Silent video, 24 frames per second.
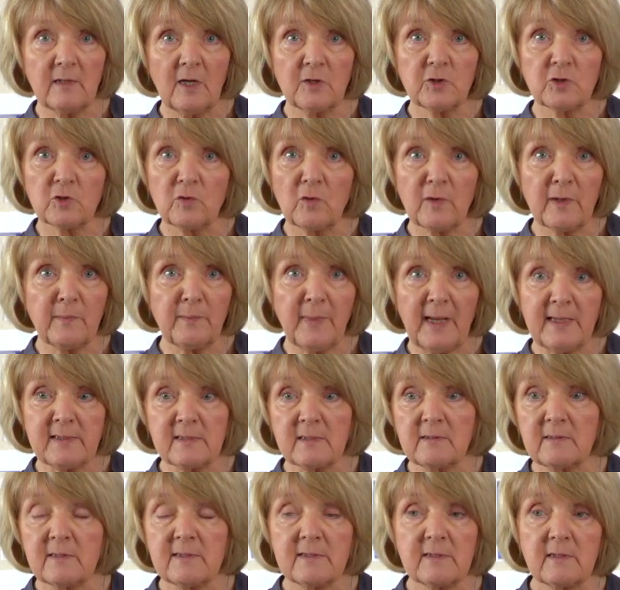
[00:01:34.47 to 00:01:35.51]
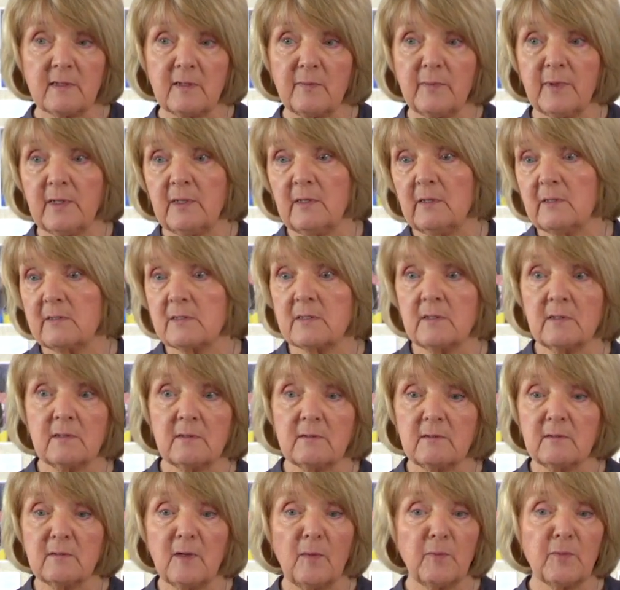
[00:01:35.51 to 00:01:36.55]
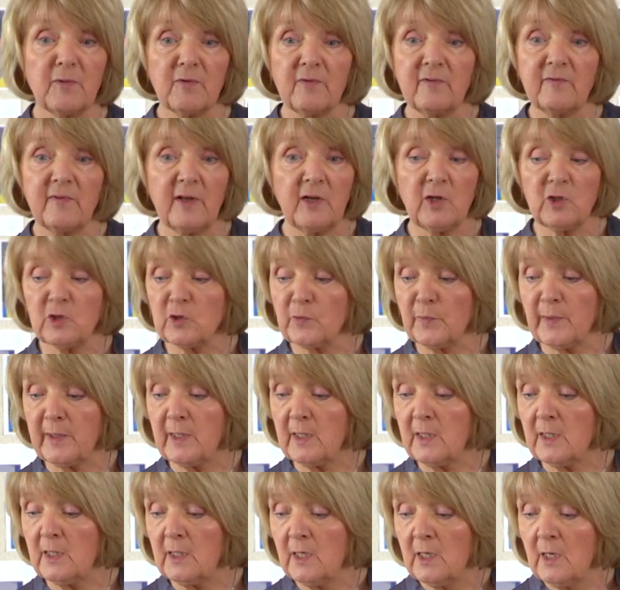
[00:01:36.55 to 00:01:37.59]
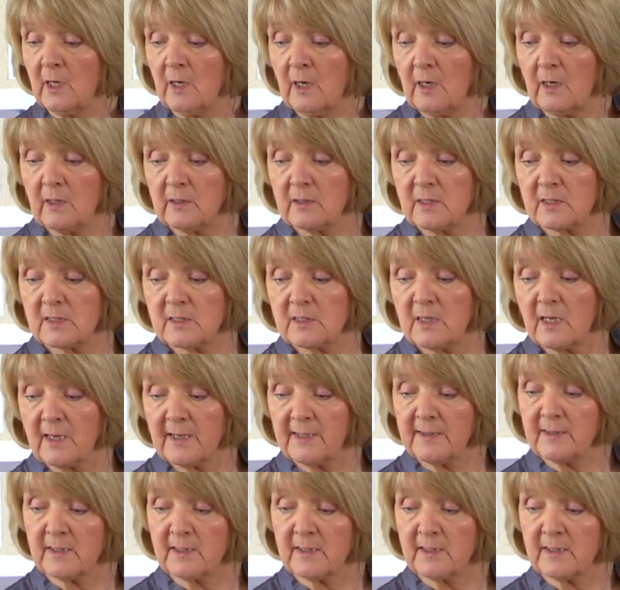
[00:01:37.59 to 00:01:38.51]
A drawing pencil is going to be a certain number of HB on the side.